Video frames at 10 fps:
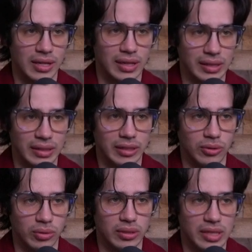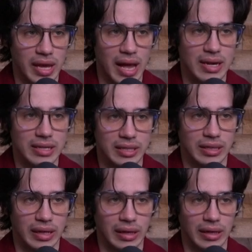literally
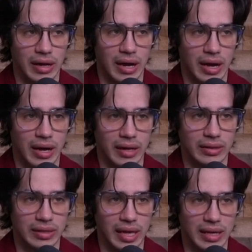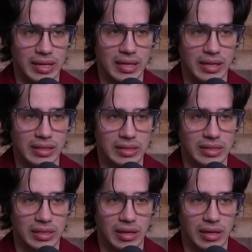anything that is